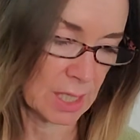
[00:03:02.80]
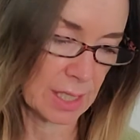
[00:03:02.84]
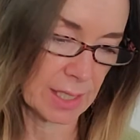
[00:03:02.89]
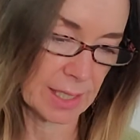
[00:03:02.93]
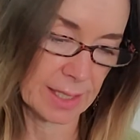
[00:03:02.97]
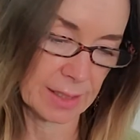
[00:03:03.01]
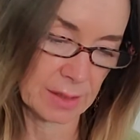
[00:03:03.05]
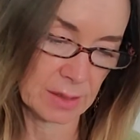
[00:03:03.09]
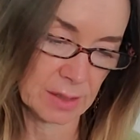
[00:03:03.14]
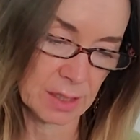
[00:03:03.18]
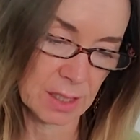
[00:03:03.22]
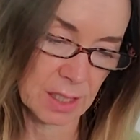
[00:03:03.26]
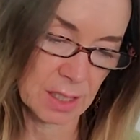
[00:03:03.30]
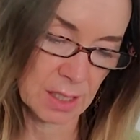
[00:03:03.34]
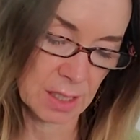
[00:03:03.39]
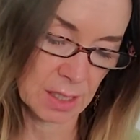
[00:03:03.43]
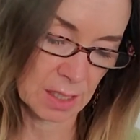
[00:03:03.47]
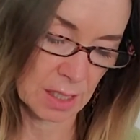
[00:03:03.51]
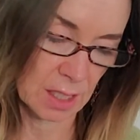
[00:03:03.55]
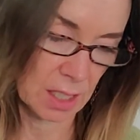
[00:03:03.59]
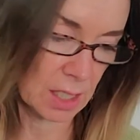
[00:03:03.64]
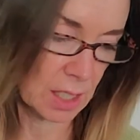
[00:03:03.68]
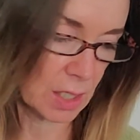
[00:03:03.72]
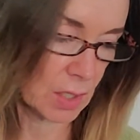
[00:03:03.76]
All right,
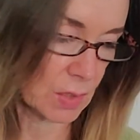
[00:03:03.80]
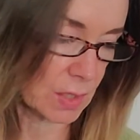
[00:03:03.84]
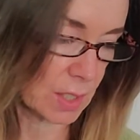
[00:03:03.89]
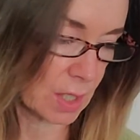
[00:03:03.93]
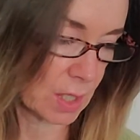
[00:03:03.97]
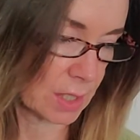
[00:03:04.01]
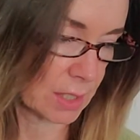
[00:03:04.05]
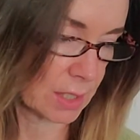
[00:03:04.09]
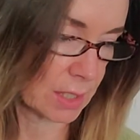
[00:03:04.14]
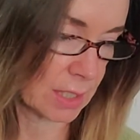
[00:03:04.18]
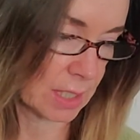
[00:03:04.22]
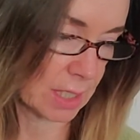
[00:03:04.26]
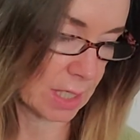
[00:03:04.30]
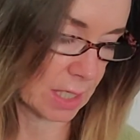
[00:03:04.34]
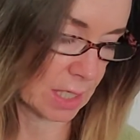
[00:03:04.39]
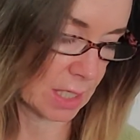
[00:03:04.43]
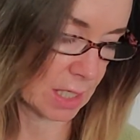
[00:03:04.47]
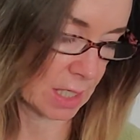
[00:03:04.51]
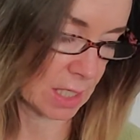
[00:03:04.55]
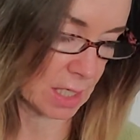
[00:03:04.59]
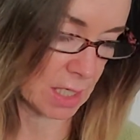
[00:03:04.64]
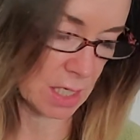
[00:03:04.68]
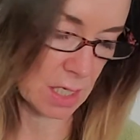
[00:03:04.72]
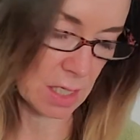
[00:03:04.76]
then he goes on to
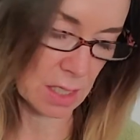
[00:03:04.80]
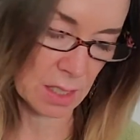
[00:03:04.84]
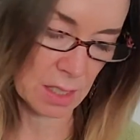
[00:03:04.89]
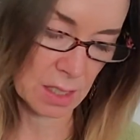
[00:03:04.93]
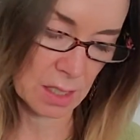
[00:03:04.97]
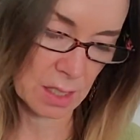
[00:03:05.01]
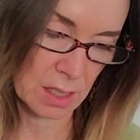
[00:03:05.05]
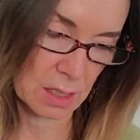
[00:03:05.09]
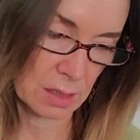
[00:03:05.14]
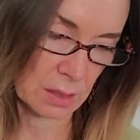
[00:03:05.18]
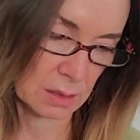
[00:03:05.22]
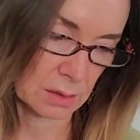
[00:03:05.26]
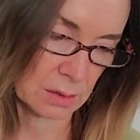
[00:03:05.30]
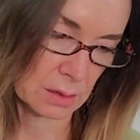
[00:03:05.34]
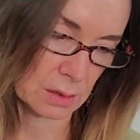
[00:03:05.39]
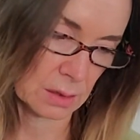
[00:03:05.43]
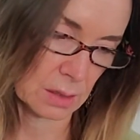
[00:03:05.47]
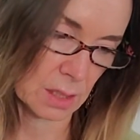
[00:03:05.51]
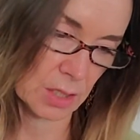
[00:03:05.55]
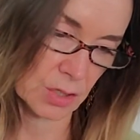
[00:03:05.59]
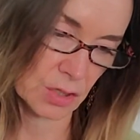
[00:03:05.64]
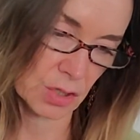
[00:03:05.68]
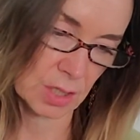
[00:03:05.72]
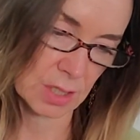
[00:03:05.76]
say,
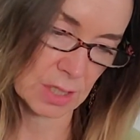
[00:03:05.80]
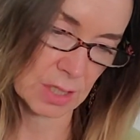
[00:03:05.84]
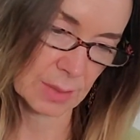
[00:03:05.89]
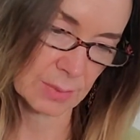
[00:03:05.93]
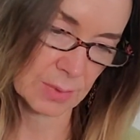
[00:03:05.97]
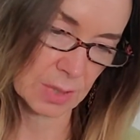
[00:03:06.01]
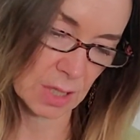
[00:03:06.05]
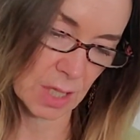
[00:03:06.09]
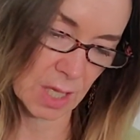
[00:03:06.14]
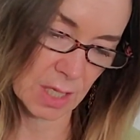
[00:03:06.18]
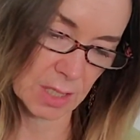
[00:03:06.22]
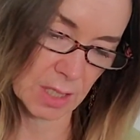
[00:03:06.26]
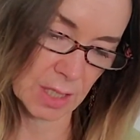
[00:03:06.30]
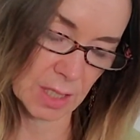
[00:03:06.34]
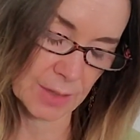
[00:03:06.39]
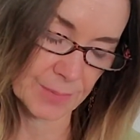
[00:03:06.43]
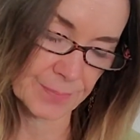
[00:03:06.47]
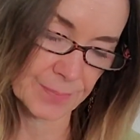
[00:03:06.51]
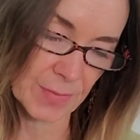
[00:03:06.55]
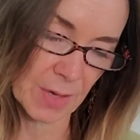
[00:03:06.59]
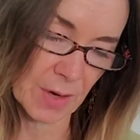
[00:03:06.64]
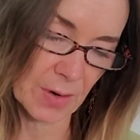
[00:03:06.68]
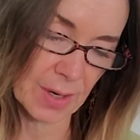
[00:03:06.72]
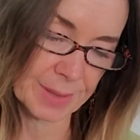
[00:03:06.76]
gosh, it skips a lot here.
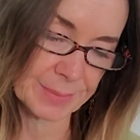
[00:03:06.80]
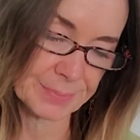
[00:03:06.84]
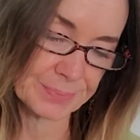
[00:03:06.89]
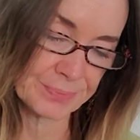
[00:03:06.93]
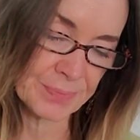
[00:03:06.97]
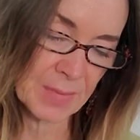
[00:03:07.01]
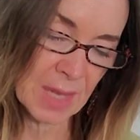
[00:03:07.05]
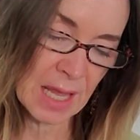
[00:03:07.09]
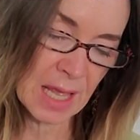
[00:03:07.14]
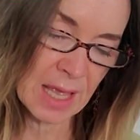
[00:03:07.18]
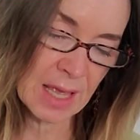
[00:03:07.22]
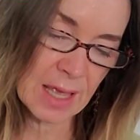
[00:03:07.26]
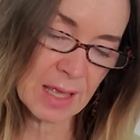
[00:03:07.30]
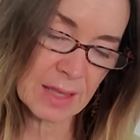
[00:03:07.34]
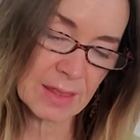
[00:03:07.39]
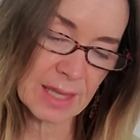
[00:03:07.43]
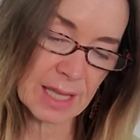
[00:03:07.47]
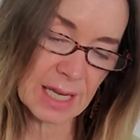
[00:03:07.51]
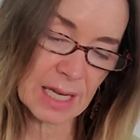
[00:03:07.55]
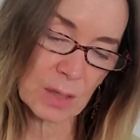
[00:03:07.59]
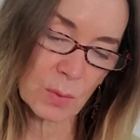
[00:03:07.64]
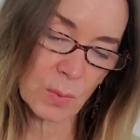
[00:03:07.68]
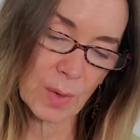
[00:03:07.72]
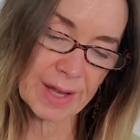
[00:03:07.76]
All right.
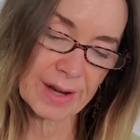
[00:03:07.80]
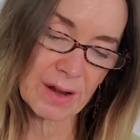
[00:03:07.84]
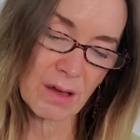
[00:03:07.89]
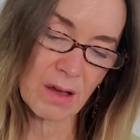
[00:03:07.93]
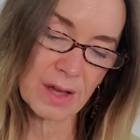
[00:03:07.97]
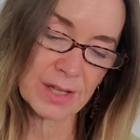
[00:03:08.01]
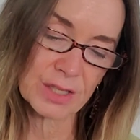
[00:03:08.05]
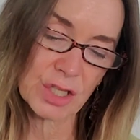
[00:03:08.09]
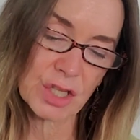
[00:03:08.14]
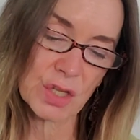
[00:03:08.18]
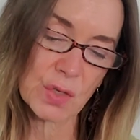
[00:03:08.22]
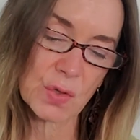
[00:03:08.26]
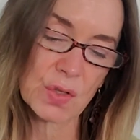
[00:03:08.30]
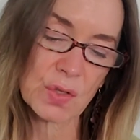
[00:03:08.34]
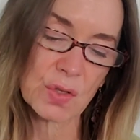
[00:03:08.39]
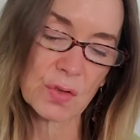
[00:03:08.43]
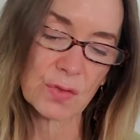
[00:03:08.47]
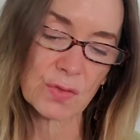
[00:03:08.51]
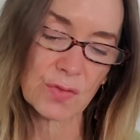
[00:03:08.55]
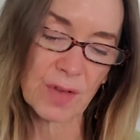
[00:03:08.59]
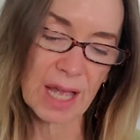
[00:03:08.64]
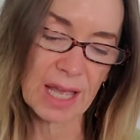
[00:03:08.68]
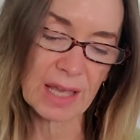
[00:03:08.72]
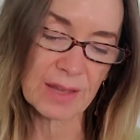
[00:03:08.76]
Then I went on to
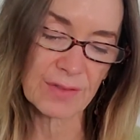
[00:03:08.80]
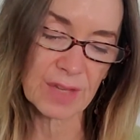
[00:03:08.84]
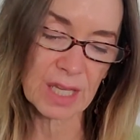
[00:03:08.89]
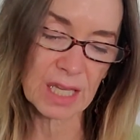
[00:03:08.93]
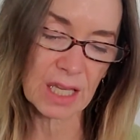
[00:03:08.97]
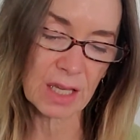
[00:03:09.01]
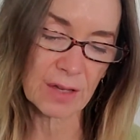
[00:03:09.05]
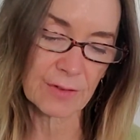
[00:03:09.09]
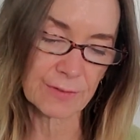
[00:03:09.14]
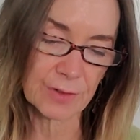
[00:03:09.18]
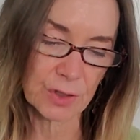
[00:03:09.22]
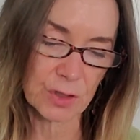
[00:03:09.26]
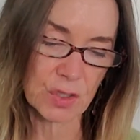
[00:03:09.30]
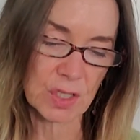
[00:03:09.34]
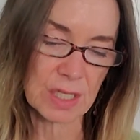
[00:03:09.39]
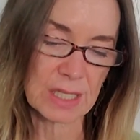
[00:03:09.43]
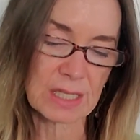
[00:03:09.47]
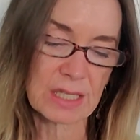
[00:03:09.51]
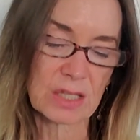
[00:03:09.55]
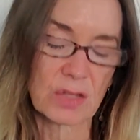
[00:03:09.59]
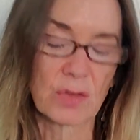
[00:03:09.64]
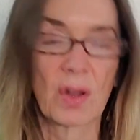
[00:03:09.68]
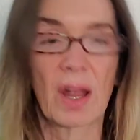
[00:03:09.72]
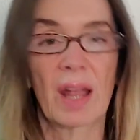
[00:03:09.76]
Surviving
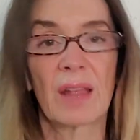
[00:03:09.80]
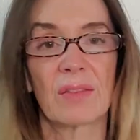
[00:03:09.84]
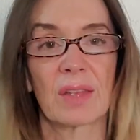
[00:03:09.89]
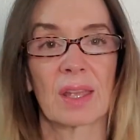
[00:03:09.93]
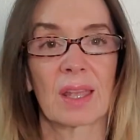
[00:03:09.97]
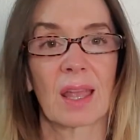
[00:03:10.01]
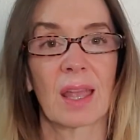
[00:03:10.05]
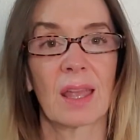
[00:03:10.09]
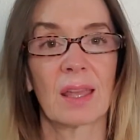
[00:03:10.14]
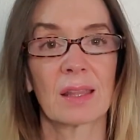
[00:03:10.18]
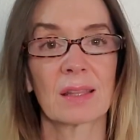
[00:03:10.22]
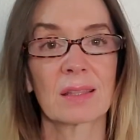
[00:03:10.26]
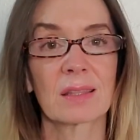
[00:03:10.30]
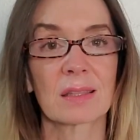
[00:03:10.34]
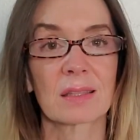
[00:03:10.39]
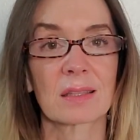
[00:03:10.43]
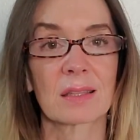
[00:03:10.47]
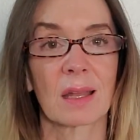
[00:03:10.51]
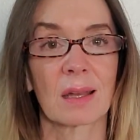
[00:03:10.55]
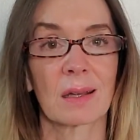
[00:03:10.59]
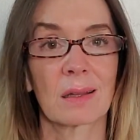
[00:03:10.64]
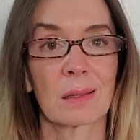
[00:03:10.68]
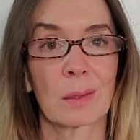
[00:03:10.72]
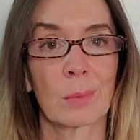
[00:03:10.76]
versus Thriving. Hey, that's the
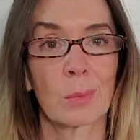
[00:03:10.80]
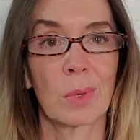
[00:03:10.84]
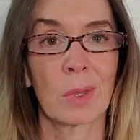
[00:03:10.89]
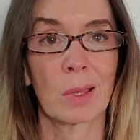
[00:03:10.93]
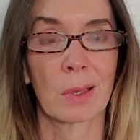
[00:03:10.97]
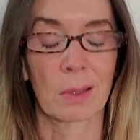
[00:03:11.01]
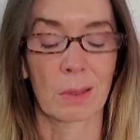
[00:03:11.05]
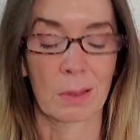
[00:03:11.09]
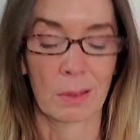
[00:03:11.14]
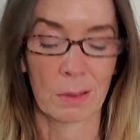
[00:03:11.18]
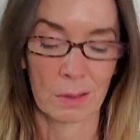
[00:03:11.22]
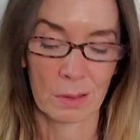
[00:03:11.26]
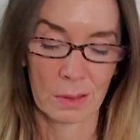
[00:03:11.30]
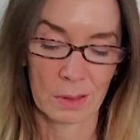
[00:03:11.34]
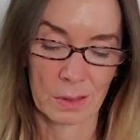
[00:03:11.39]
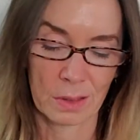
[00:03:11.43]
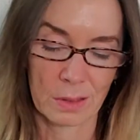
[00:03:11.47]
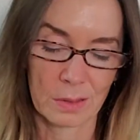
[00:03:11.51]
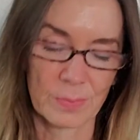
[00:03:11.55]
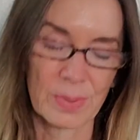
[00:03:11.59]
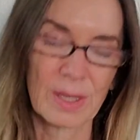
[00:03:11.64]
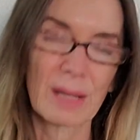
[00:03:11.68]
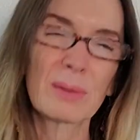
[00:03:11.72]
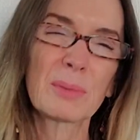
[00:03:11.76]
title of the book.
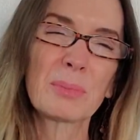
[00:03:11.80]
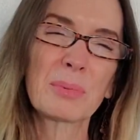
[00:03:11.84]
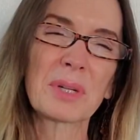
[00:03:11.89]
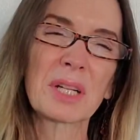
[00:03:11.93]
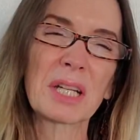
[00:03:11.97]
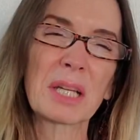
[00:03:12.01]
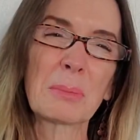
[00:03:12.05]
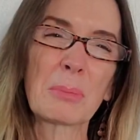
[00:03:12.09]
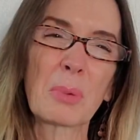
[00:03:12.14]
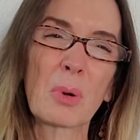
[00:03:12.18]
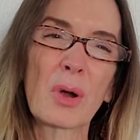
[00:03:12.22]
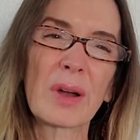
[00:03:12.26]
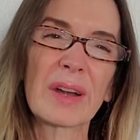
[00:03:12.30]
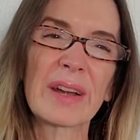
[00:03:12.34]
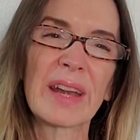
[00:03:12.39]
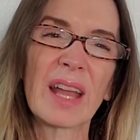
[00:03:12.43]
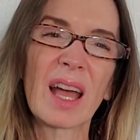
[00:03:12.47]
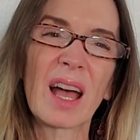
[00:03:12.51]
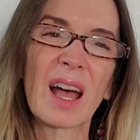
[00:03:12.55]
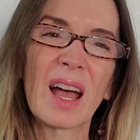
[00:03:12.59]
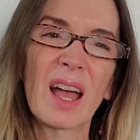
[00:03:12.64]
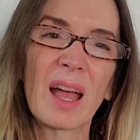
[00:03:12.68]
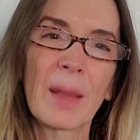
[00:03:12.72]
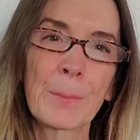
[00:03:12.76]
It's probably pretty important,
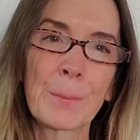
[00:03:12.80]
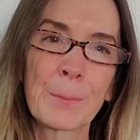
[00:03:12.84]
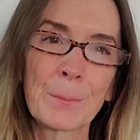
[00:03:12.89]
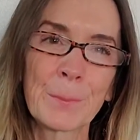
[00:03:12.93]
huh?